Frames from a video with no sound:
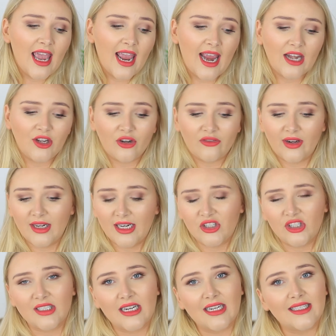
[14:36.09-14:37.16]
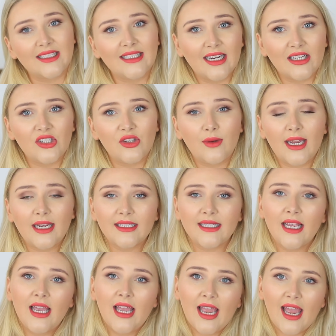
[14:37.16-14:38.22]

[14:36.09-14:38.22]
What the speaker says: and your foundation's gonna stick to it.